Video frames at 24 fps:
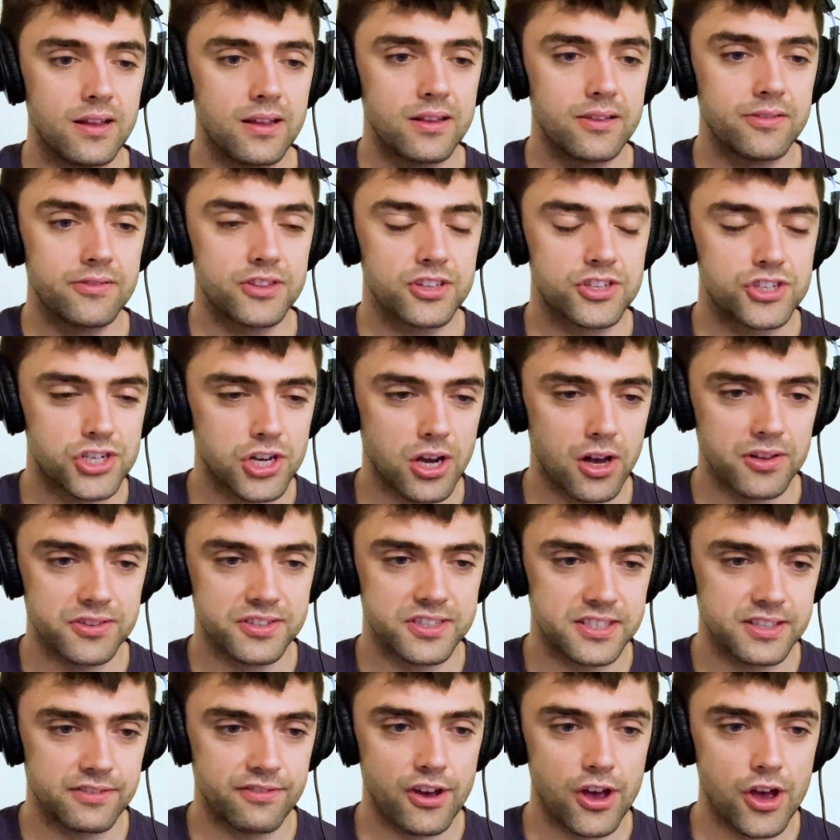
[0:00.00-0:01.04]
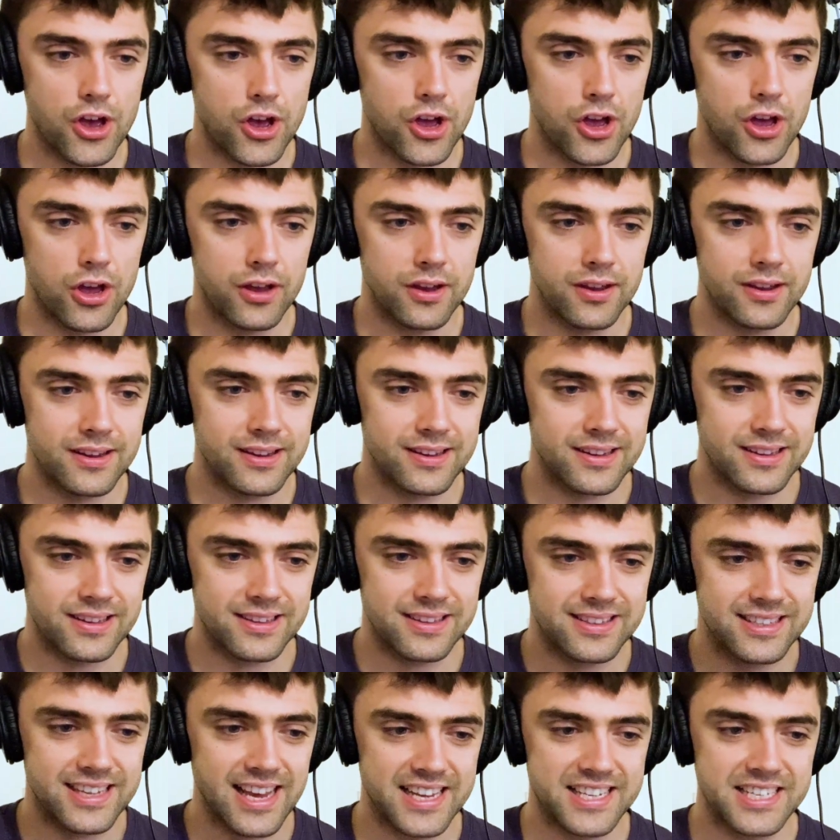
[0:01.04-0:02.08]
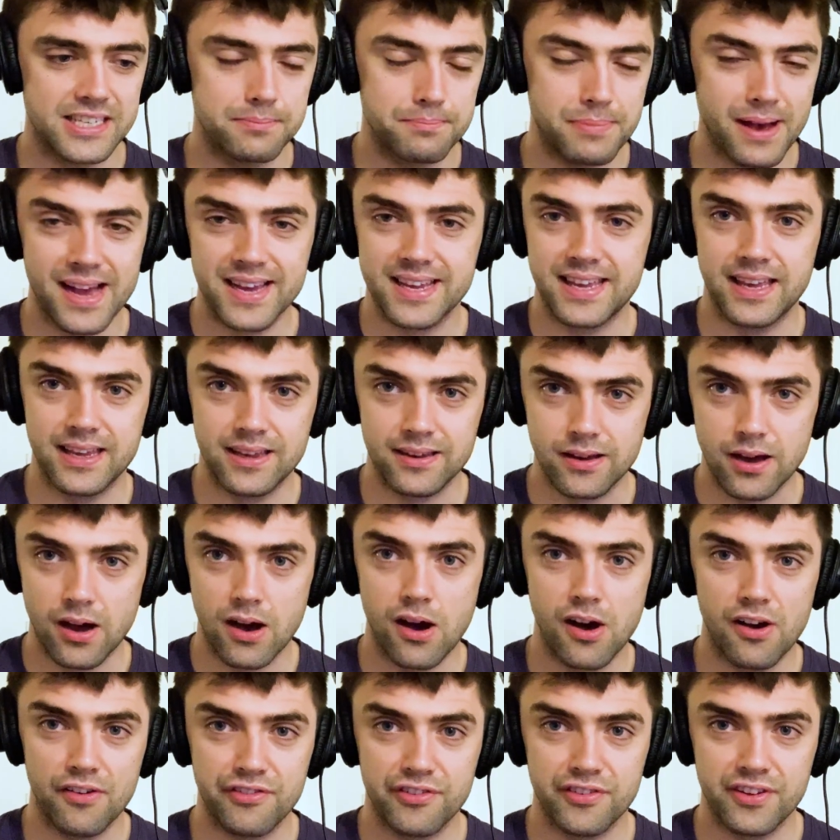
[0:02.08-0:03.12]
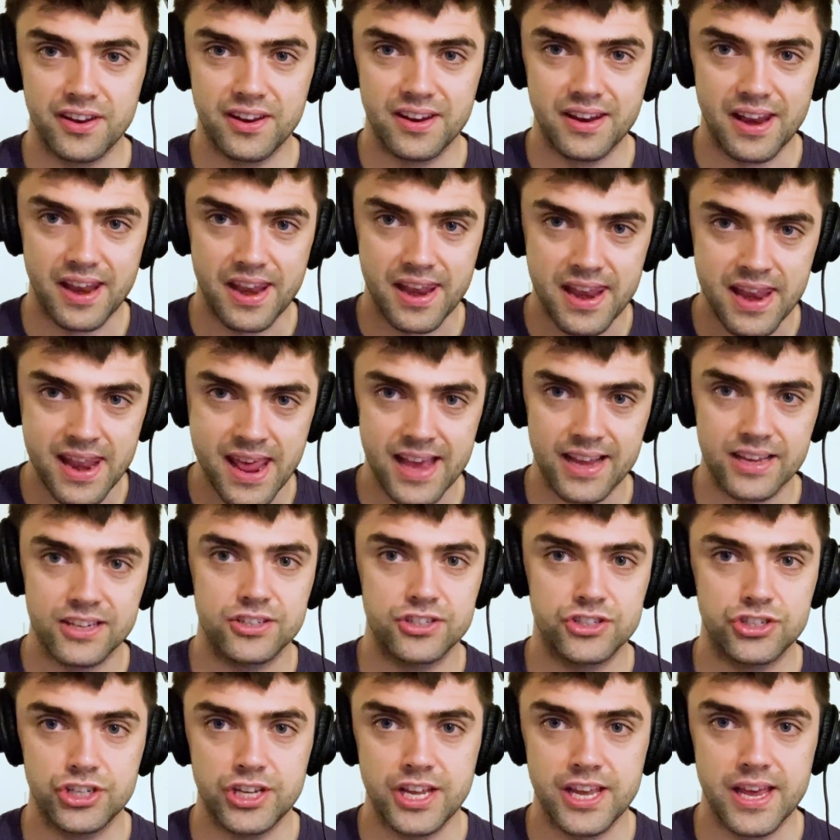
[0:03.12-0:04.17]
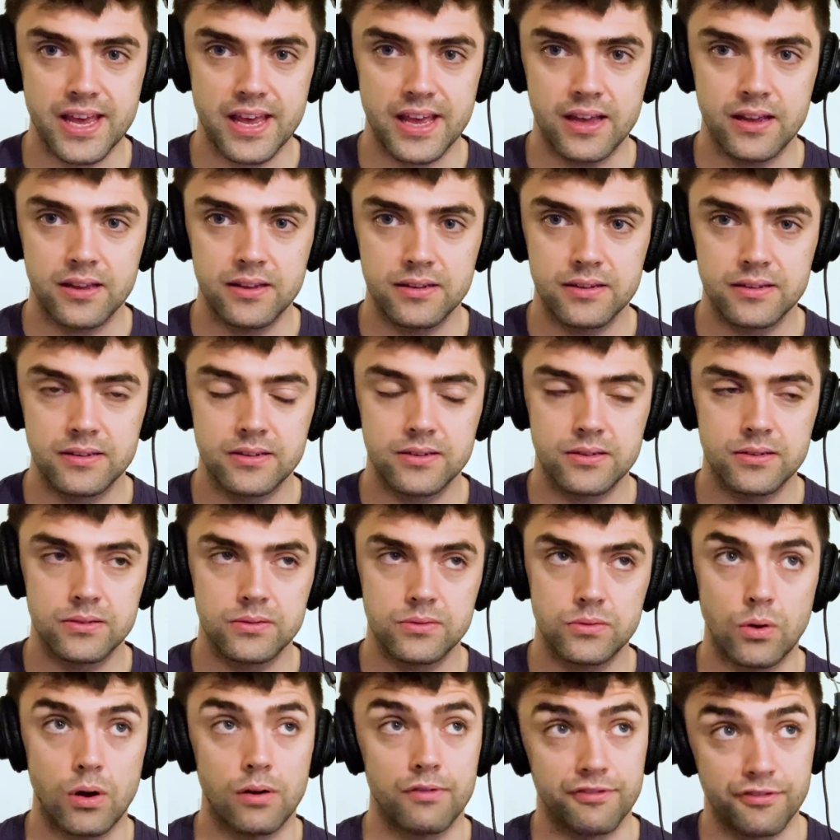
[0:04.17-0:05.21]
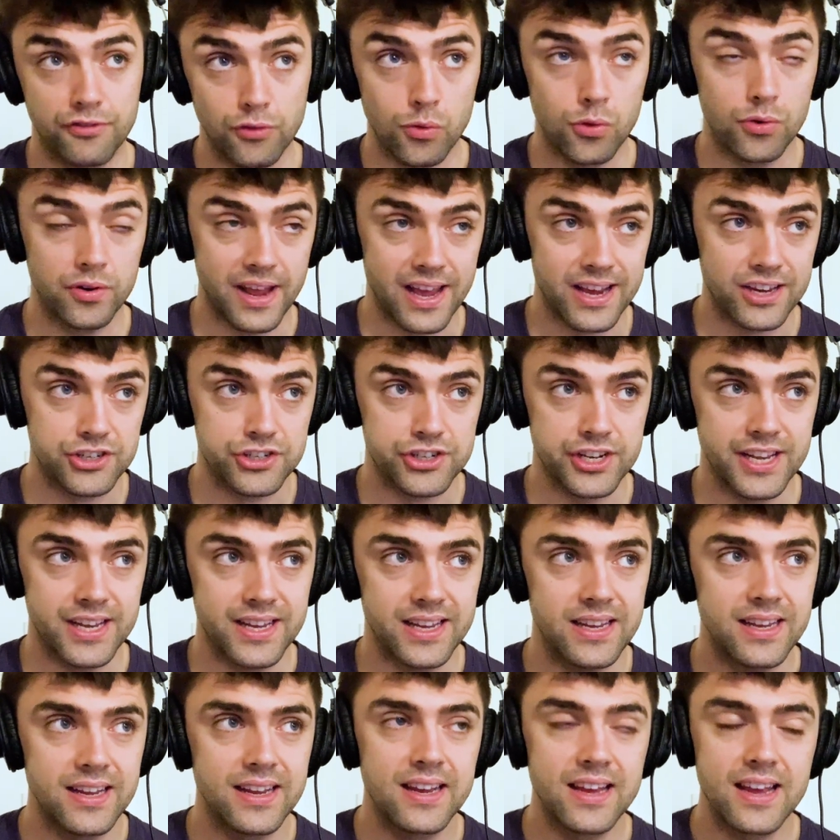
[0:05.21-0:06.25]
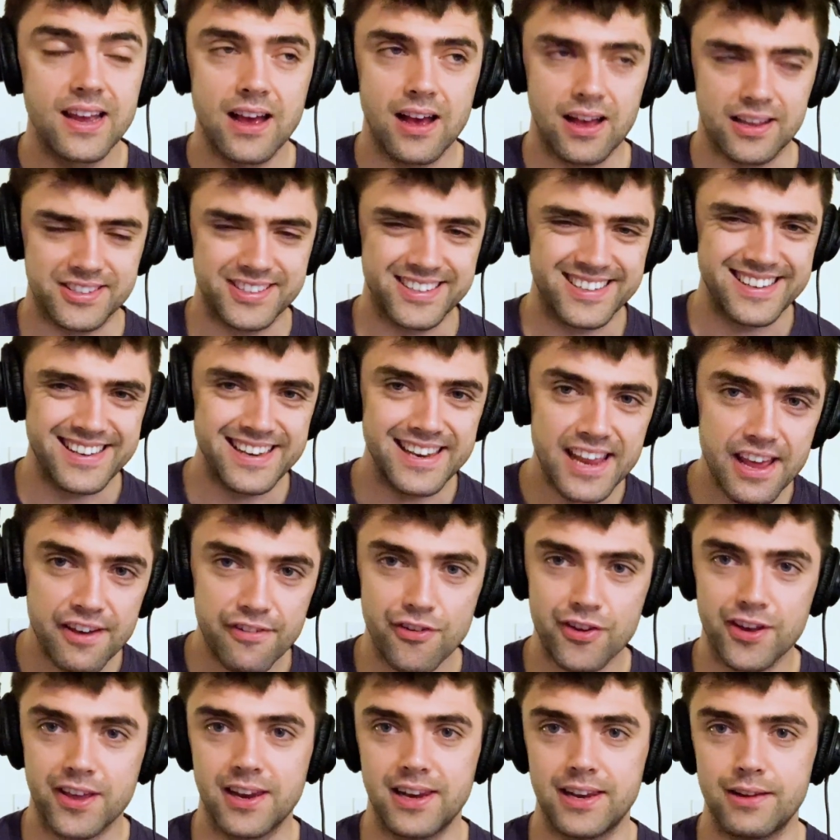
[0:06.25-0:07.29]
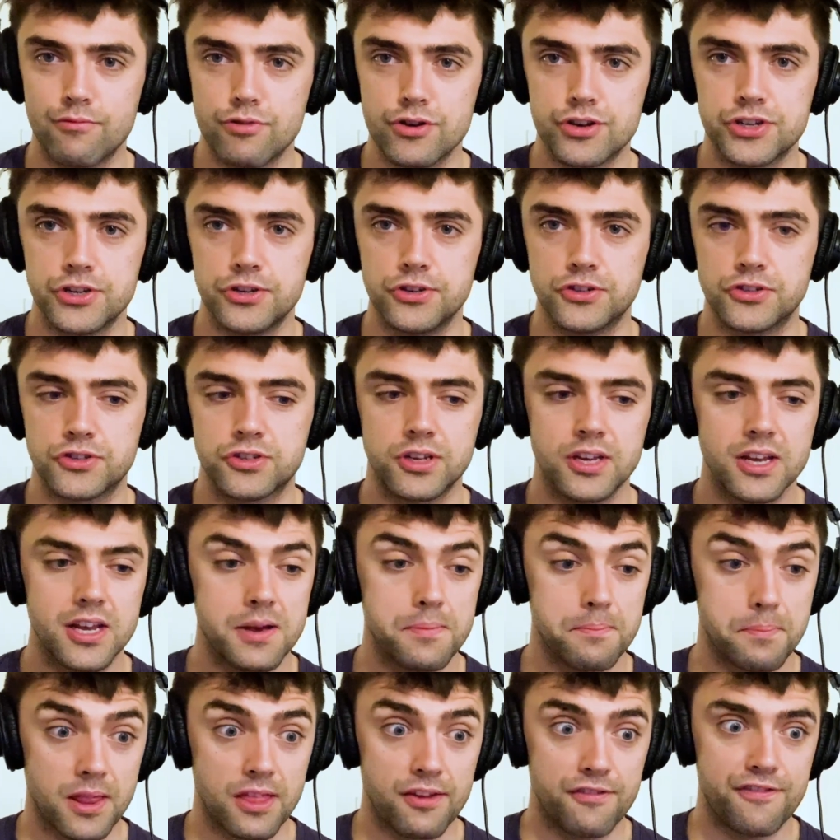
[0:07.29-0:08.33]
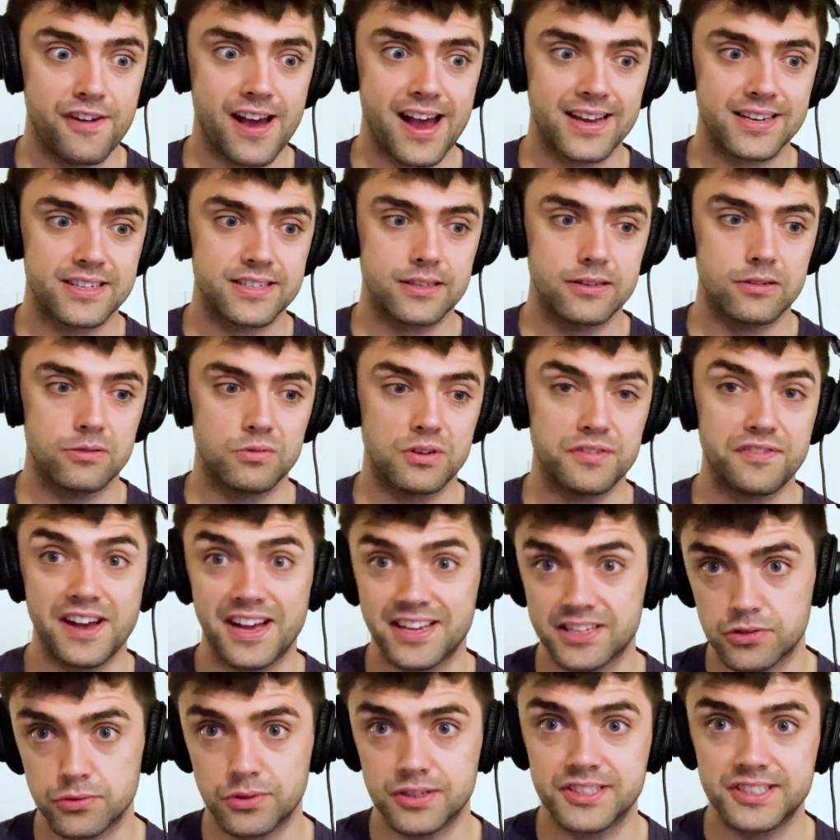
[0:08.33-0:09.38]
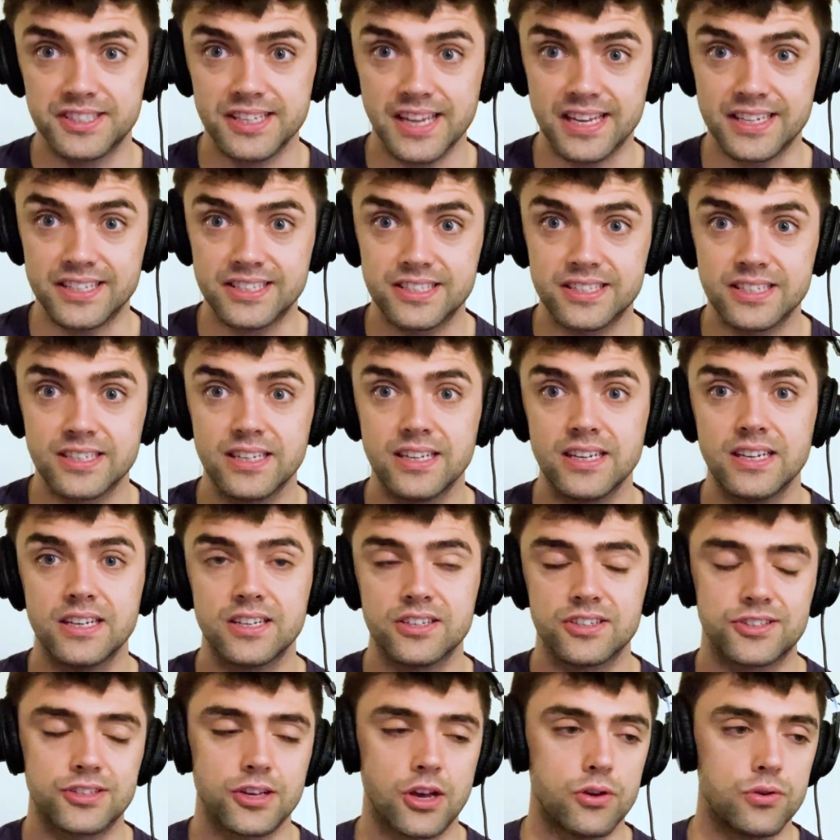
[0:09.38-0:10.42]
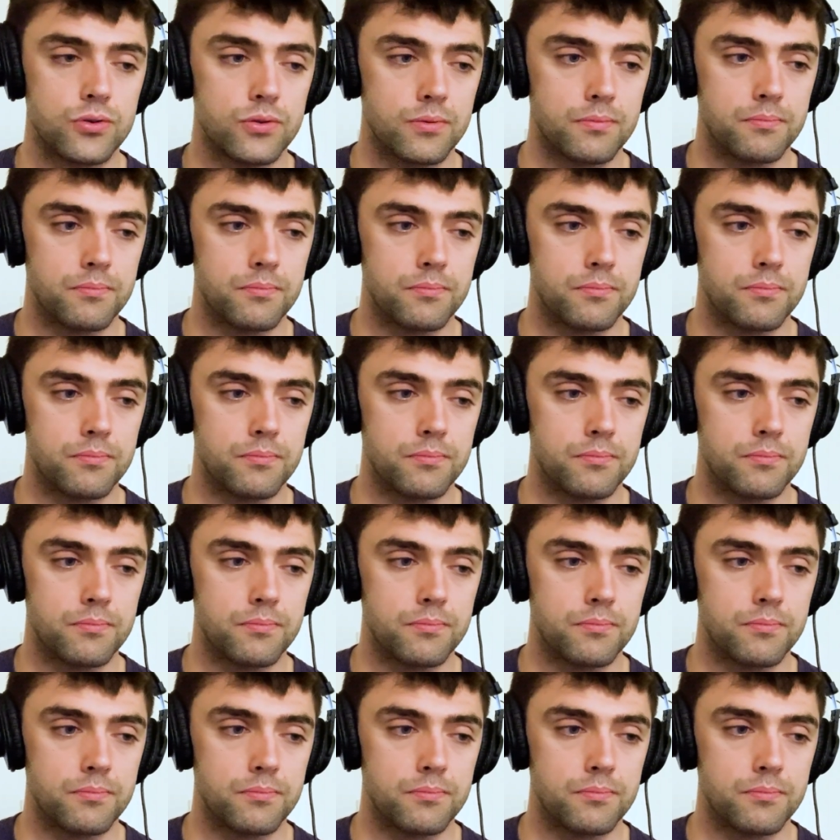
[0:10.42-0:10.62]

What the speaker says: The chances of her getting back in calf next year, well, for next year, are significantly reduced by the fact we've had to assist. So